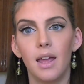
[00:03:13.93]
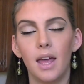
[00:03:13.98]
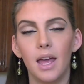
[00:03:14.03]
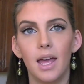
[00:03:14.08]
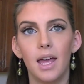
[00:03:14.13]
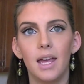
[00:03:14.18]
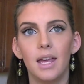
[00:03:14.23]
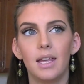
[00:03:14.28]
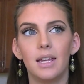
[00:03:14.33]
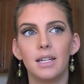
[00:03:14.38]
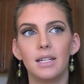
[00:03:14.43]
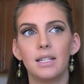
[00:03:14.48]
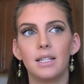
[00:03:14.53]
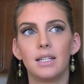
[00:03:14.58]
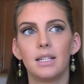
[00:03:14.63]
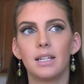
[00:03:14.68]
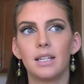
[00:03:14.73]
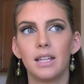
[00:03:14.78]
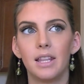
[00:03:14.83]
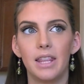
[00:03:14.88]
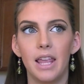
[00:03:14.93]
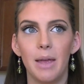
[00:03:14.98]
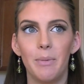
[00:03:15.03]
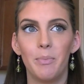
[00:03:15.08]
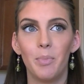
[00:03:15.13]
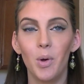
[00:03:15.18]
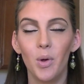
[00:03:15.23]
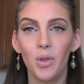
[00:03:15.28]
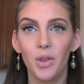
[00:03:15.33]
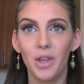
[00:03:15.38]
and they
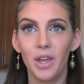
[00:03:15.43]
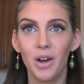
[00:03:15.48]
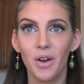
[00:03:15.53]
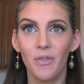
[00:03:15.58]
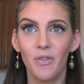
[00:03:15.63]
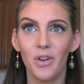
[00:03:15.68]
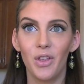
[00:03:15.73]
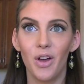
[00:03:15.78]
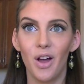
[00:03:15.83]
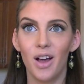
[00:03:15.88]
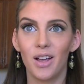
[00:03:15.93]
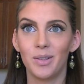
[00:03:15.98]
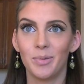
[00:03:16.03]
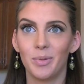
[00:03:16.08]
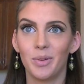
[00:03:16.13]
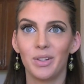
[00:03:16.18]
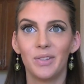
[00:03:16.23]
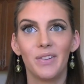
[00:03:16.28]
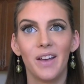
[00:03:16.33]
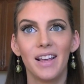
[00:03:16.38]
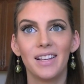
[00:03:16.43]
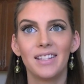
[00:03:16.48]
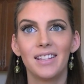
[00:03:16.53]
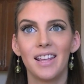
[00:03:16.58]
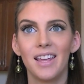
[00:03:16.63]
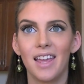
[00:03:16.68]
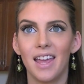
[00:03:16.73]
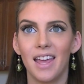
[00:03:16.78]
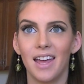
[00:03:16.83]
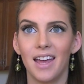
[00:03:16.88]
both get over to the hospital as fast as
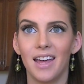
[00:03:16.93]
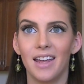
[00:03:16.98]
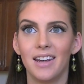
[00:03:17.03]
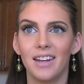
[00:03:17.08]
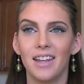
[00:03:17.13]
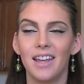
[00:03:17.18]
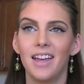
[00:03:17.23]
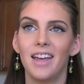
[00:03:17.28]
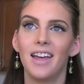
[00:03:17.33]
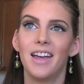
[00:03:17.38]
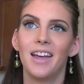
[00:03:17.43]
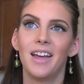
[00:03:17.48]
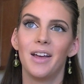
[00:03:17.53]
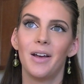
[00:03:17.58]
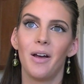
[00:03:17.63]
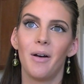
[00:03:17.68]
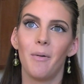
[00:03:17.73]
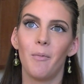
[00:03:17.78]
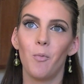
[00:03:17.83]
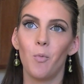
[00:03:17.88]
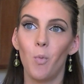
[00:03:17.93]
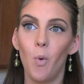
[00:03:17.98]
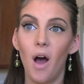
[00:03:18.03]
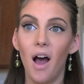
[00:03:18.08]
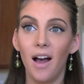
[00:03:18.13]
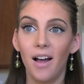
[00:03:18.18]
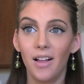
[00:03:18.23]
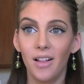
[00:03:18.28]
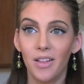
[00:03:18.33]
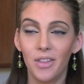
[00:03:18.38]
they can.
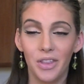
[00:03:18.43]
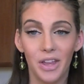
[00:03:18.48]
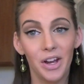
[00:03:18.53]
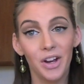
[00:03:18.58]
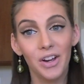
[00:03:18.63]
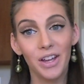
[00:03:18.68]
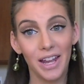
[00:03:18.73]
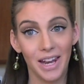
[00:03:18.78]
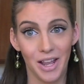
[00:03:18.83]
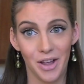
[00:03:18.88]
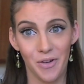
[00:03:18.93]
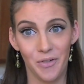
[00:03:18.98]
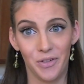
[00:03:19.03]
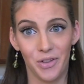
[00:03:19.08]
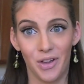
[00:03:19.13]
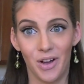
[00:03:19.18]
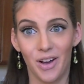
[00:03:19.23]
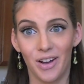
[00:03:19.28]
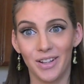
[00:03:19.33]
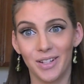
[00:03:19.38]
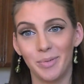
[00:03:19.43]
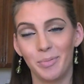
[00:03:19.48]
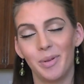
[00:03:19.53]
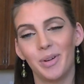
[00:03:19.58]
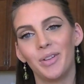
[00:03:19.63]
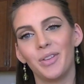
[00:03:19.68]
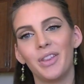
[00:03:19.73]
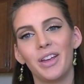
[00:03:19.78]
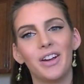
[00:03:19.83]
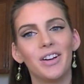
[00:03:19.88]
While they're getting over to the
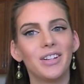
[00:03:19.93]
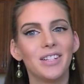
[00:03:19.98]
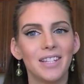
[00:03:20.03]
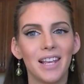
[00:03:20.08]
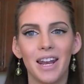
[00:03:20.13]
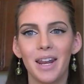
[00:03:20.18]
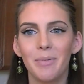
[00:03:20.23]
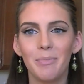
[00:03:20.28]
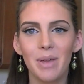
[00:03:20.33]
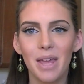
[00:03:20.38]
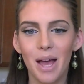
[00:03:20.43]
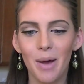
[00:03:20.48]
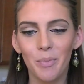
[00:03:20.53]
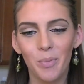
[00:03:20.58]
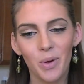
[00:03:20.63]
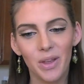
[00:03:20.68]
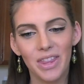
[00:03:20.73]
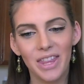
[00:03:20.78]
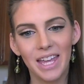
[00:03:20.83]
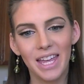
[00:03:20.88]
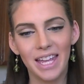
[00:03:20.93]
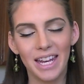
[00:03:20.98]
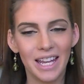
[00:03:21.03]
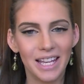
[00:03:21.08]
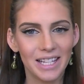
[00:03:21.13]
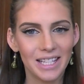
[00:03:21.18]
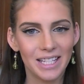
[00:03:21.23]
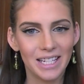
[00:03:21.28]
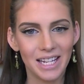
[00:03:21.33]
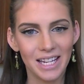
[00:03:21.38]
hospital, they're setting me up with the
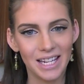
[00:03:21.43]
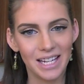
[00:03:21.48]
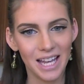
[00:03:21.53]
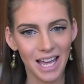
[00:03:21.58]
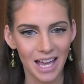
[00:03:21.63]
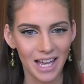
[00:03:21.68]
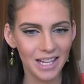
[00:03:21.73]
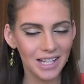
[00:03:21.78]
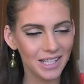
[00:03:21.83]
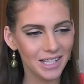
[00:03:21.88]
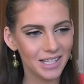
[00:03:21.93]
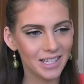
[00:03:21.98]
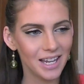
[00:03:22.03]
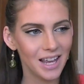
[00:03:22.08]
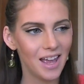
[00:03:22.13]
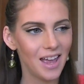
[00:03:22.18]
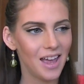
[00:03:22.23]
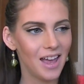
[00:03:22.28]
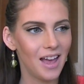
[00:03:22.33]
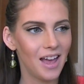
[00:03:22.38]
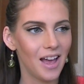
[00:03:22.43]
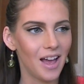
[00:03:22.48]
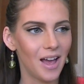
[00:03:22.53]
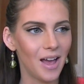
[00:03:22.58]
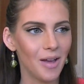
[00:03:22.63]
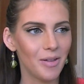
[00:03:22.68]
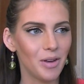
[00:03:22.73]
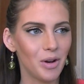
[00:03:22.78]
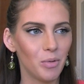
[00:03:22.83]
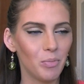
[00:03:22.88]
NST test.
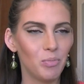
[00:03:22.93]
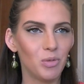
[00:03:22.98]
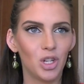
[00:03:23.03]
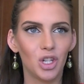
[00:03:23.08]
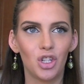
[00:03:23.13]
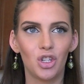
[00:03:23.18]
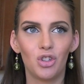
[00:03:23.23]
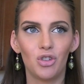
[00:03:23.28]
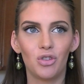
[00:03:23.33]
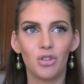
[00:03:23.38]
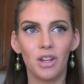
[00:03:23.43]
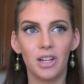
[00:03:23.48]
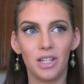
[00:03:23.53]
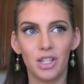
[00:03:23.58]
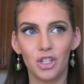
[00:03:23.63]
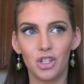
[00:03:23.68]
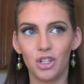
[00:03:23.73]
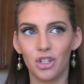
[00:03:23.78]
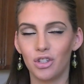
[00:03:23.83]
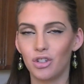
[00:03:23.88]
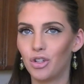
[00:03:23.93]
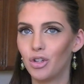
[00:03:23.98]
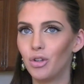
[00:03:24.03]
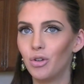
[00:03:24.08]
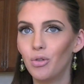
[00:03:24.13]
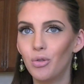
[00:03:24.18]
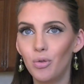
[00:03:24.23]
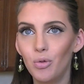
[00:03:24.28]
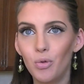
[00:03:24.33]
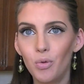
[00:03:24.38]
You know, it's just
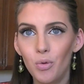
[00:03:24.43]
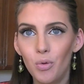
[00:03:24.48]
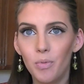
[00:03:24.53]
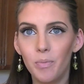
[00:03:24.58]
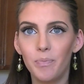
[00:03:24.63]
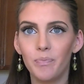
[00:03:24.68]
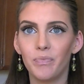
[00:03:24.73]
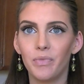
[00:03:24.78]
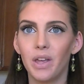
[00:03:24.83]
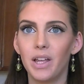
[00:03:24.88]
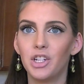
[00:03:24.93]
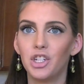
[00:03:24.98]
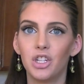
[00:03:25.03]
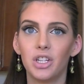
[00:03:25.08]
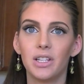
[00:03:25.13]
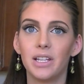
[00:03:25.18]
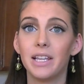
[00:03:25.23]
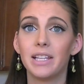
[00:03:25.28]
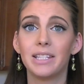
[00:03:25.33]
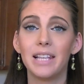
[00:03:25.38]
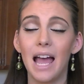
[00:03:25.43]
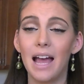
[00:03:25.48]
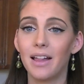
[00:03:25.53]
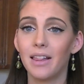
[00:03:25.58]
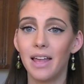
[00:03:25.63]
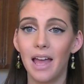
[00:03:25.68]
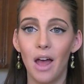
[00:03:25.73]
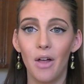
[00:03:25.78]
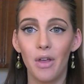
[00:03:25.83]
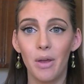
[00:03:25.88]

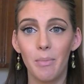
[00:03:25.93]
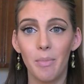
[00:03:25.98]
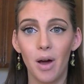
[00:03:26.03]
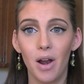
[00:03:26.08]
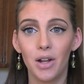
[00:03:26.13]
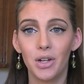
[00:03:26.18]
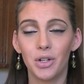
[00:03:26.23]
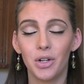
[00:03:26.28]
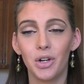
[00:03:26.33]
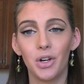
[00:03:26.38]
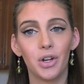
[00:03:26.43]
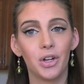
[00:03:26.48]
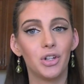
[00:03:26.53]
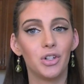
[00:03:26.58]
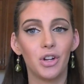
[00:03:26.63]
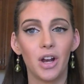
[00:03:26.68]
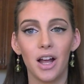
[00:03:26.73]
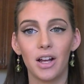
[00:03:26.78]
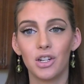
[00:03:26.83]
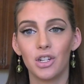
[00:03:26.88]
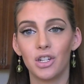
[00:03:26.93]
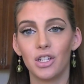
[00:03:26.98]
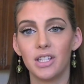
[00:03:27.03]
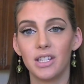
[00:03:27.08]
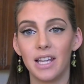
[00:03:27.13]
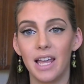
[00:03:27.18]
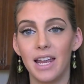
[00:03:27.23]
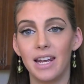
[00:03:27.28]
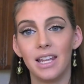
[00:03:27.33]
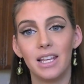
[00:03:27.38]
exactly how they monitor your
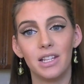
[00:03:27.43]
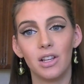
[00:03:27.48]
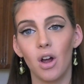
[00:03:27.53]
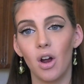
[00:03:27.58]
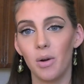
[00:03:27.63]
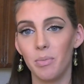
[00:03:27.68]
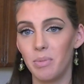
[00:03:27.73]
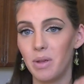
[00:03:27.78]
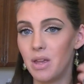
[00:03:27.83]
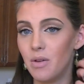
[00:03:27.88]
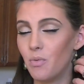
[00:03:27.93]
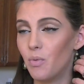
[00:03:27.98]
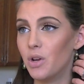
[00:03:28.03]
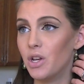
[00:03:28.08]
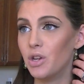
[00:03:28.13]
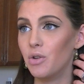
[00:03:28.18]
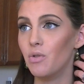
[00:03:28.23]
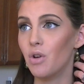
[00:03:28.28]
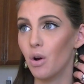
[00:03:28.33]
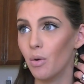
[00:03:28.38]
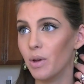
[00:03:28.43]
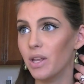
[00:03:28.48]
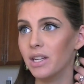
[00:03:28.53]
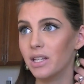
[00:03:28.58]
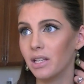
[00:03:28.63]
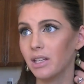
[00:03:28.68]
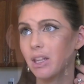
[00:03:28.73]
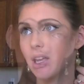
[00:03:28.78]
contractions and his heartbeat when you go into